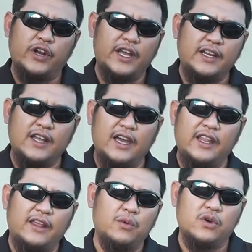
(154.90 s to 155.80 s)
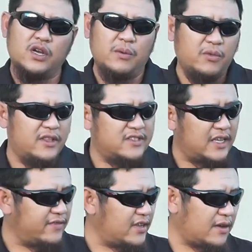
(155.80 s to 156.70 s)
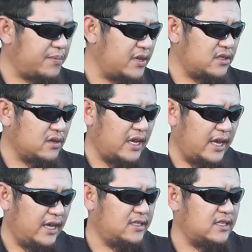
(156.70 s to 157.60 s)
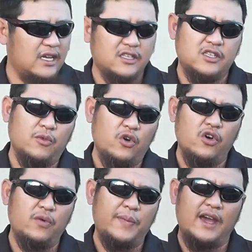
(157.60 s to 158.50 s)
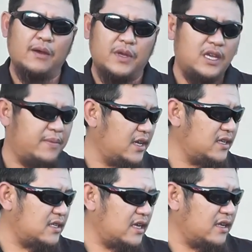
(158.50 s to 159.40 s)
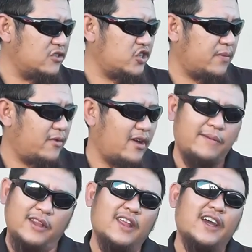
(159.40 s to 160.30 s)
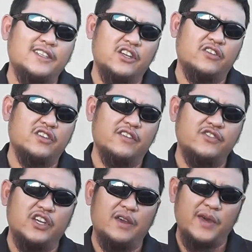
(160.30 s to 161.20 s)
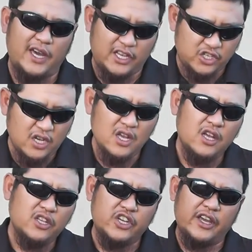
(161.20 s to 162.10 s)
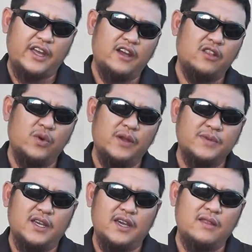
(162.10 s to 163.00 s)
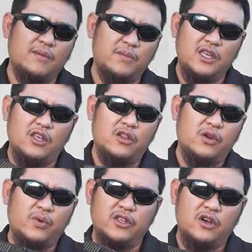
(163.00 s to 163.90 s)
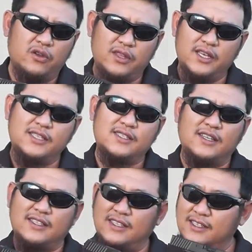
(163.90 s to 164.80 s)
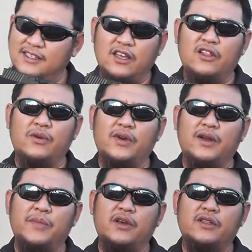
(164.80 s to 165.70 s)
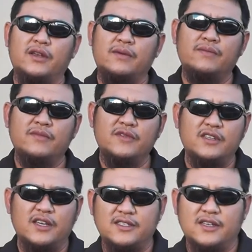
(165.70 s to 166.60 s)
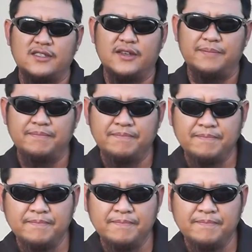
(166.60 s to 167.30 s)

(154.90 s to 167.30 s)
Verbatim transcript: $4.99. It will come with a ZEV Tech pistol case, uh, some oil, bag of BBs, and a GemRab and a nice Airsoft GI patch. Check out on the website. Be the only one to own this because this is the only one I'm building. See you guys next time.